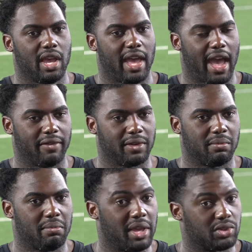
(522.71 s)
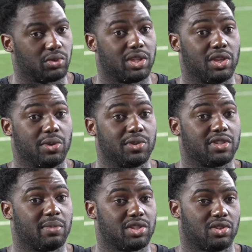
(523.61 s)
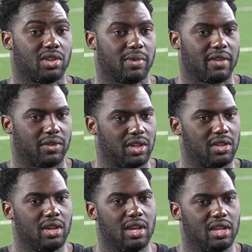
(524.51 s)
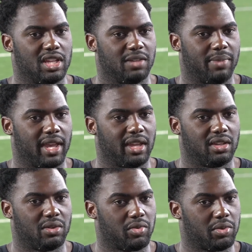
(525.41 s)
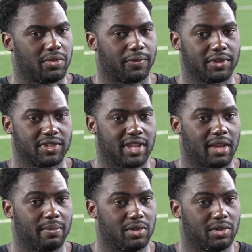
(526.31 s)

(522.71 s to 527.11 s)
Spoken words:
having mental cues to make sure that we have good knee bend, first step,